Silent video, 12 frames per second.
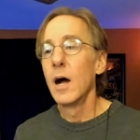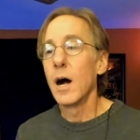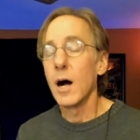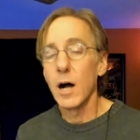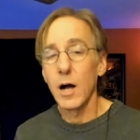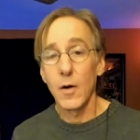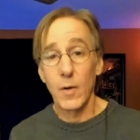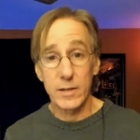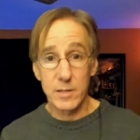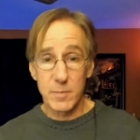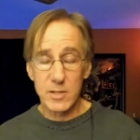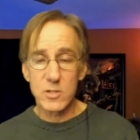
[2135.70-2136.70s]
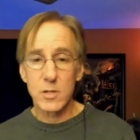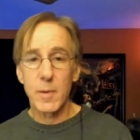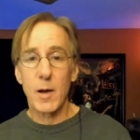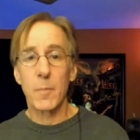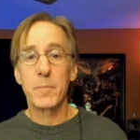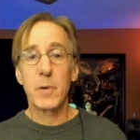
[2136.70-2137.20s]
Uh, I did mention
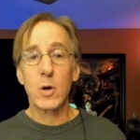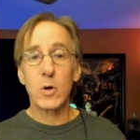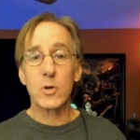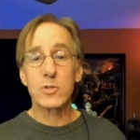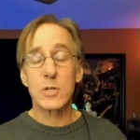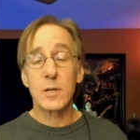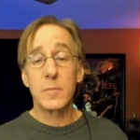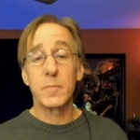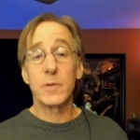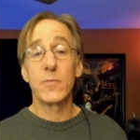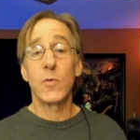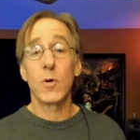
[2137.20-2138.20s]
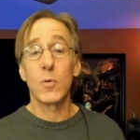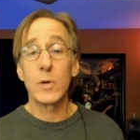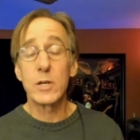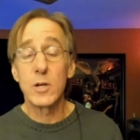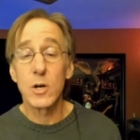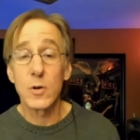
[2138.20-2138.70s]
about purging before
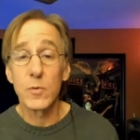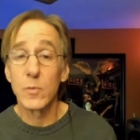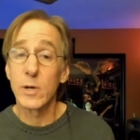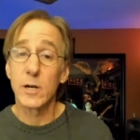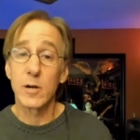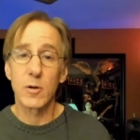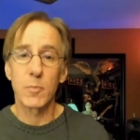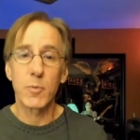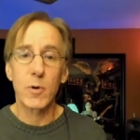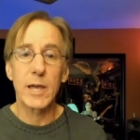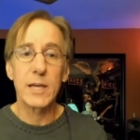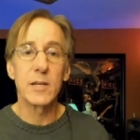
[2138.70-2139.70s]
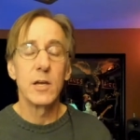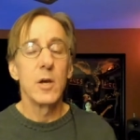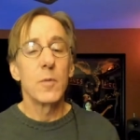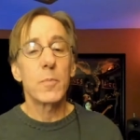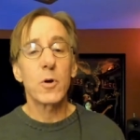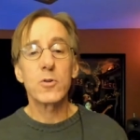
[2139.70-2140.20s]
we go, went on our break.
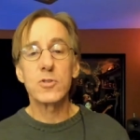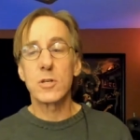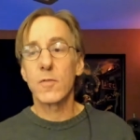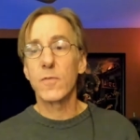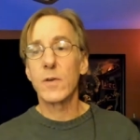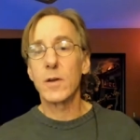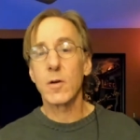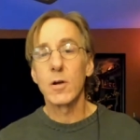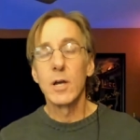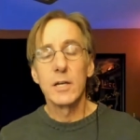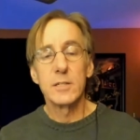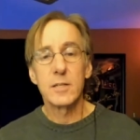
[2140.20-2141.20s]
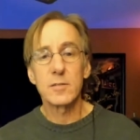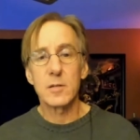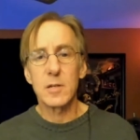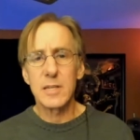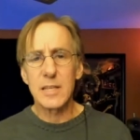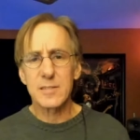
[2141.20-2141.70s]
Purging your fear
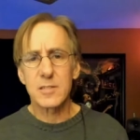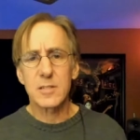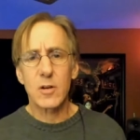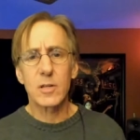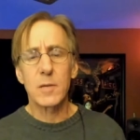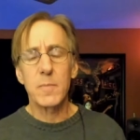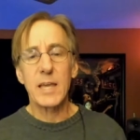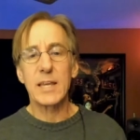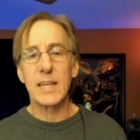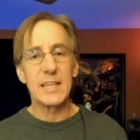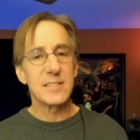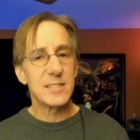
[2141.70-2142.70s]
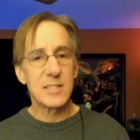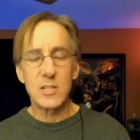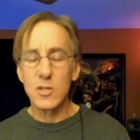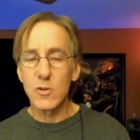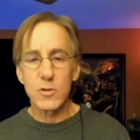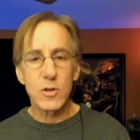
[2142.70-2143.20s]
doesn't necessarily mean it's
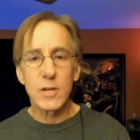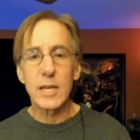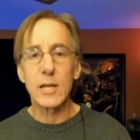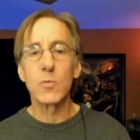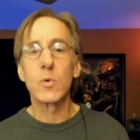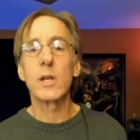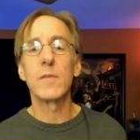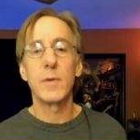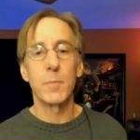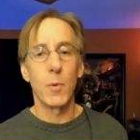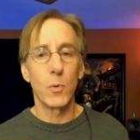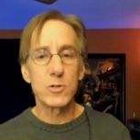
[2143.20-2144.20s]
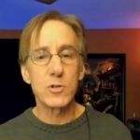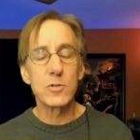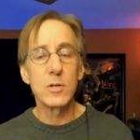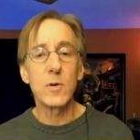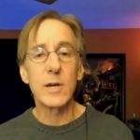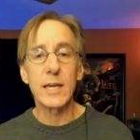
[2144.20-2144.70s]
you, you're getting rid of it, but what you're
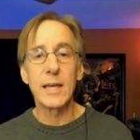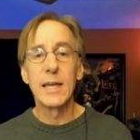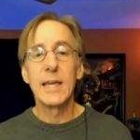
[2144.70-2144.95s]
doing